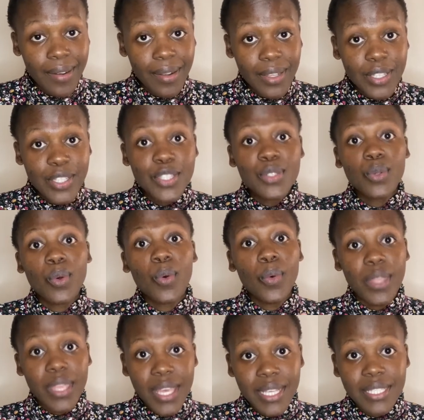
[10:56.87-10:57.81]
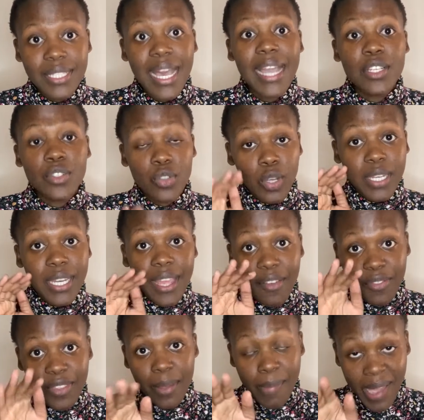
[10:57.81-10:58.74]
So yes, I do not
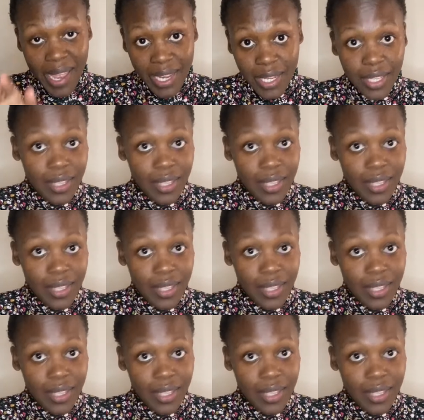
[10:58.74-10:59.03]
have the money